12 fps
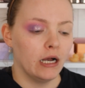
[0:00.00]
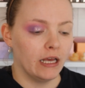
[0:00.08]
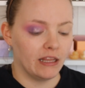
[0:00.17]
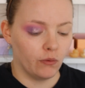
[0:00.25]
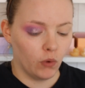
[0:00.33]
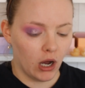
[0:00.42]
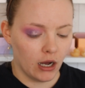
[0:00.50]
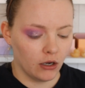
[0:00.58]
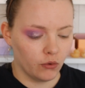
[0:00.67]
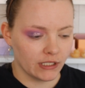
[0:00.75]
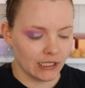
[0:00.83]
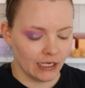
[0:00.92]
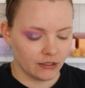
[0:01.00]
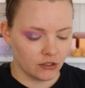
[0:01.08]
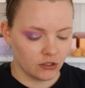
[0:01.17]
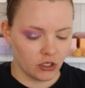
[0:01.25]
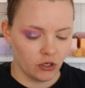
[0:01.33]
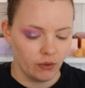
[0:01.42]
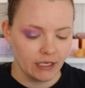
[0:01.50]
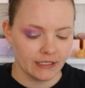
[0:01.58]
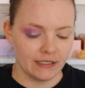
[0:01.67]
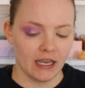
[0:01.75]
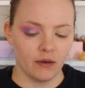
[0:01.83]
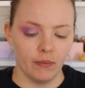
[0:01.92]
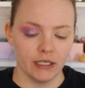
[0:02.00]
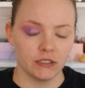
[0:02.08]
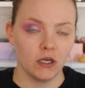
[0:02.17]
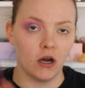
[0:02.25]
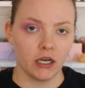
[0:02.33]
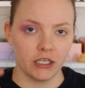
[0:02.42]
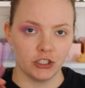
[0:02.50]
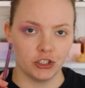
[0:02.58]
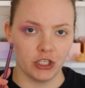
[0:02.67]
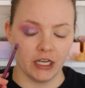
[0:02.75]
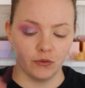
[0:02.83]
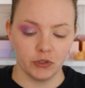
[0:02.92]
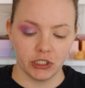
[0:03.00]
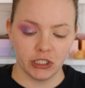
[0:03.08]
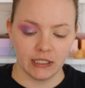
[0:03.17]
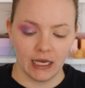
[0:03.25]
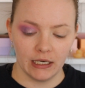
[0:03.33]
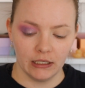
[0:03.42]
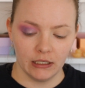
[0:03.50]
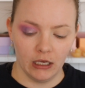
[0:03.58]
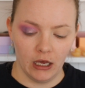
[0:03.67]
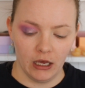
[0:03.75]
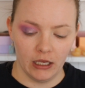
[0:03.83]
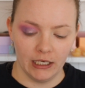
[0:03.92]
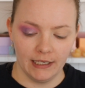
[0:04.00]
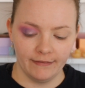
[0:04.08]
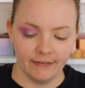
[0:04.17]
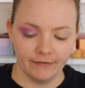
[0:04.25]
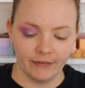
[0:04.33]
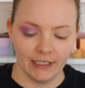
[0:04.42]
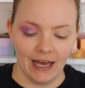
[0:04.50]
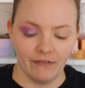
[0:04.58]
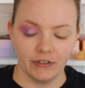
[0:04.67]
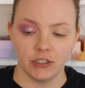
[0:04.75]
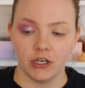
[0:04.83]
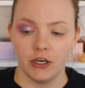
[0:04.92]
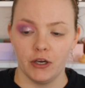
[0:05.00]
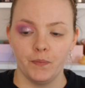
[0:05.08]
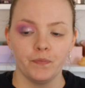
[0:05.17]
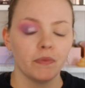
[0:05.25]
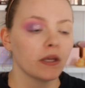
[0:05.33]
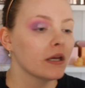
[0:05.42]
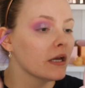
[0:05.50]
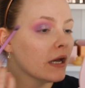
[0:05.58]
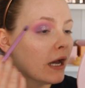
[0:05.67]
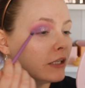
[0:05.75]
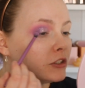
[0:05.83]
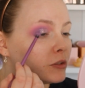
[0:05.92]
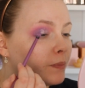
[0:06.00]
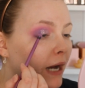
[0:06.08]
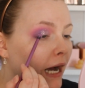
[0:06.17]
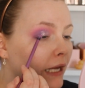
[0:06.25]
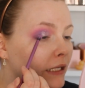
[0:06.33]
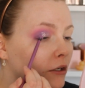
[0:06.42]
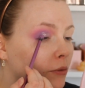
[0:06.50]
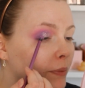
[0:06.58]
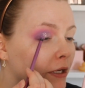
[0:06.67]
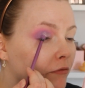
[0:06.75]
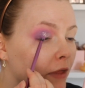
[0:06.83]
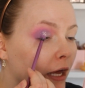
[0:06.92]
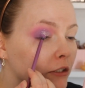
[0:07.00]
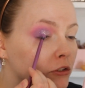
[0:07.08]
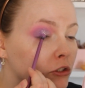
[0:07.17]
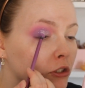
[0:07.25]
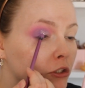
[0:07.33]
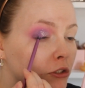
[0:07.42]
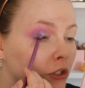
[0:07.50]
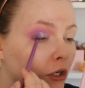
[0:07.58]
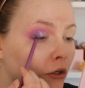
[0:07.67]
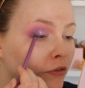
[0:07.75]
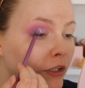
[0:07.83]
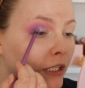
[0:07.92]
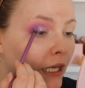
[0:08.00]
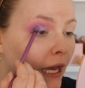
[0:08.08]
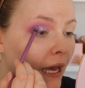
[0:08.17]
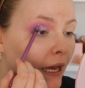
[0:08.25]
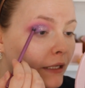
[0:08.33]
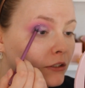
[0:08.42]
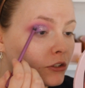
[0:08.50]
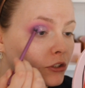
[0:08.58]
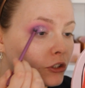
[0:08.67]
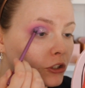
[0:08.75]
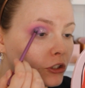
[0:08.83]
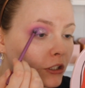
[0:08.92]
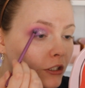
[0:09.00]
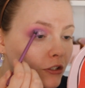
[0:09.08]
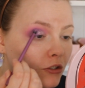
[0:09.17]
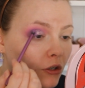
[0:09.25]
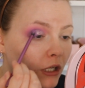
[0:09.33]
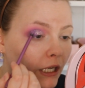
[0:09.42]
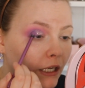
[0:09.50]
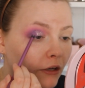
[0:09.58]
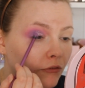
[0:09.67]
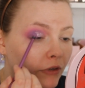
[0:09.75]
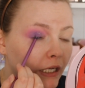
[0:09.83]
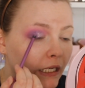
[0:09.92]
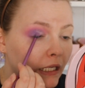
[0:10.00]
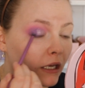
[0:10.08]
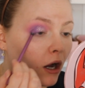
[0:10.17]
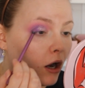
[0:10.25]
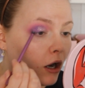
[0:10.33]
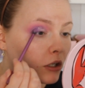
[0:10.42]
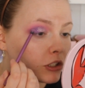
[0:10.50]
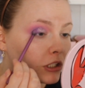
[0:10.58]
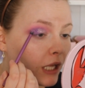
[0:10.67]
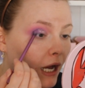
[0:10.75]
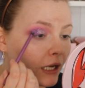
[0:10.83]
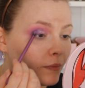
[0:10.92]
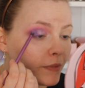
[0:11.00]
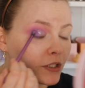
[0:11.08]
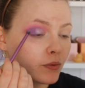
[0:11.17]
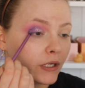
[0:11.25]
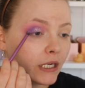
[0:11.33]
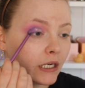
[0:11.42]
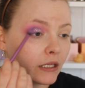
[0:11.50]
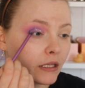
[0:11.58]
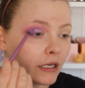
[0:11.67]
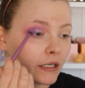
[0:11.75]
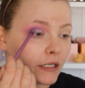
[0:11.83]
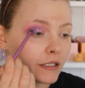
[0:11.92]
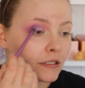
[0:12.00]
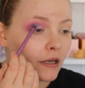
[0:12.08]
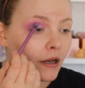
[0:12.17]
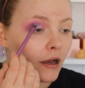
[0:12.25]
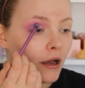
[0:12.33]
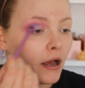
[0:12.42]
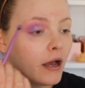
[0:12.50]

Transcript: And then what I always like to do is take my darkest shade, which is that Living for Lavender, and just pat a little bit of that just over the edge, just so that there's not like a really harsh line between the glitter